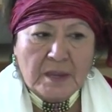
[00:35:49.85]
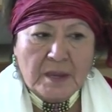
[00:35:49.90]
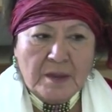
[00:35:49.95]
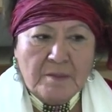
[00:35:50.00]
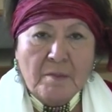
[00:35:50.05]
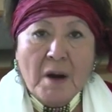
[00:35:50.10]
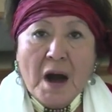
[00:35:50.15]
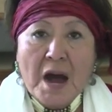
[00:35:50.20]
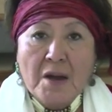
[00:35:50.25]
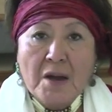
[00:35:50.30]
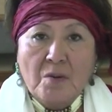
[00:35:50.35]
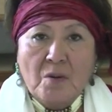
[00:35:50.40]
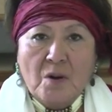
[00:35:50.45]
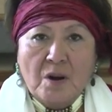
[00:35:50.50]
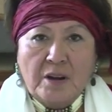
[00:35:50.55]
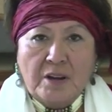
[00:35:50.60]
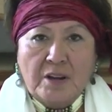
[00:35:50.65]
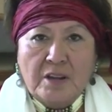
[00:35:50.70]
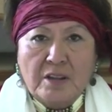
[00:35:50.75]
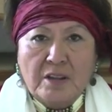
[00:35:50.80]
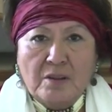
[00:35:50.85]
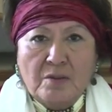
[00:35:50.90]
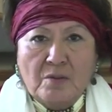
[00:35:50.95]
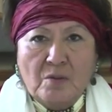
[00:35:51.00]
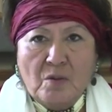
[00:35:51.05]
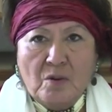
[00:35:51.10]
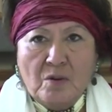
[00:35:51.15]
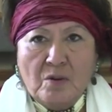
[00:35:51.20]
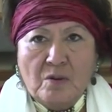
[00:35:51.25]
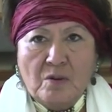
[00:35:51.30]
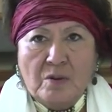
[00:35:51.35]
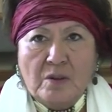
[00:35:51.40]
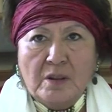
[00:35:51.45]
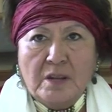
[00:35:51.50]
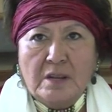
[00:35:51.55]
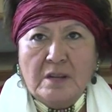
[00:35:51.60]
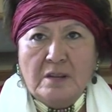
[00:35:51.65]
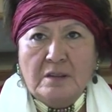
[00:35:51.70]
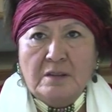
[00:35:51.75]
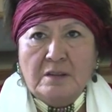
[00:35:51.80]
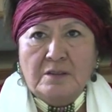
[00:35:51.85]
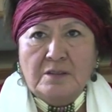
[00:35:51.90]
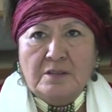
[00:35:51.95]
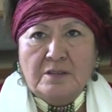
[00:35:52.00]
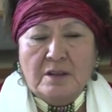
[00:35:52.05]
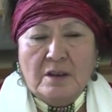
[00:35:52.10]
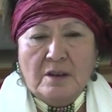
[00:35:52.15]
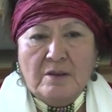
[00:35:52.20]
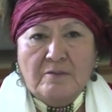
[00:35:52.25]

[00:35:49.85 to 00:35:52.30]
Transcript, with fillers: my work in the world, and it's uh,